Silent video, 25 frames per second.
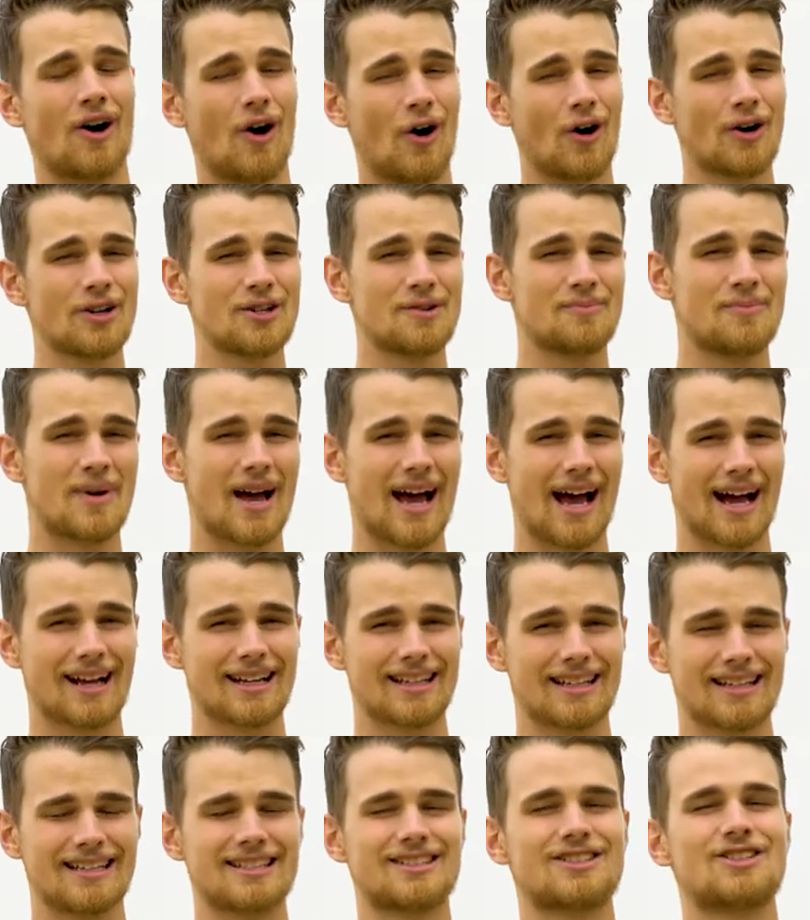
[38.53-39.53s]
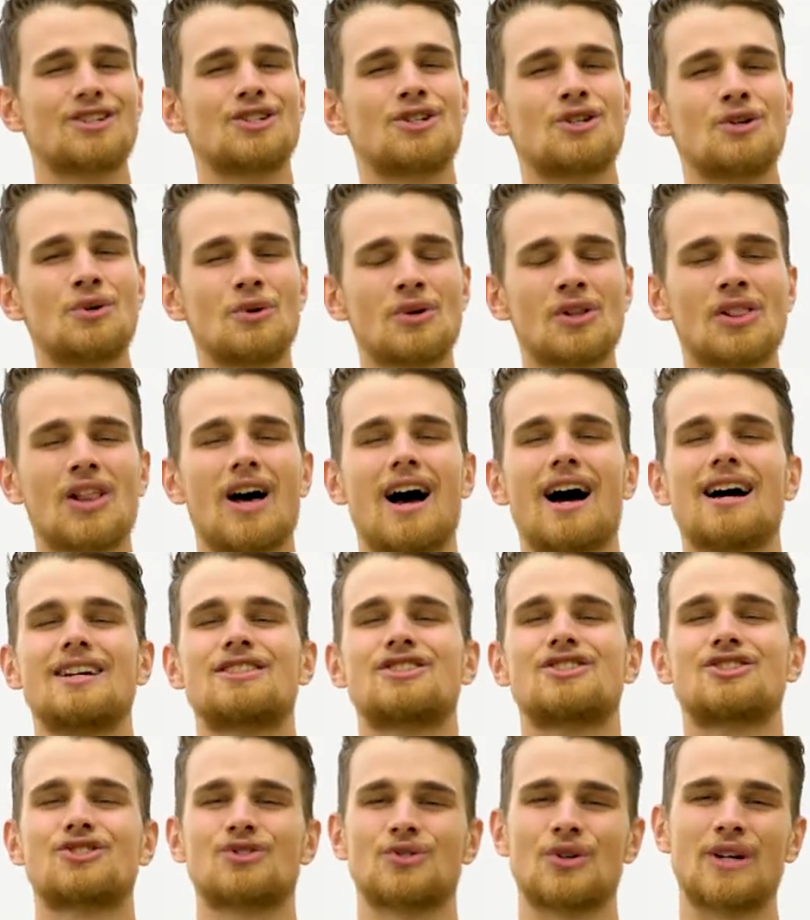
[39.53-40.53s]
on your Mac is to
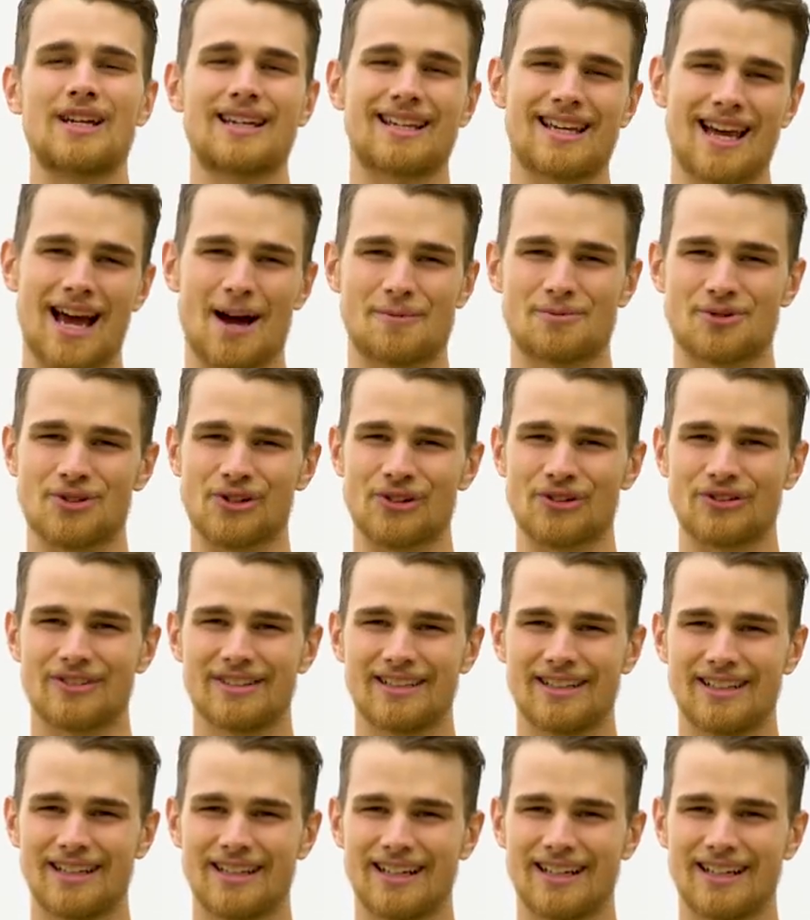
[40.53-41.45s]
utilize screen capture.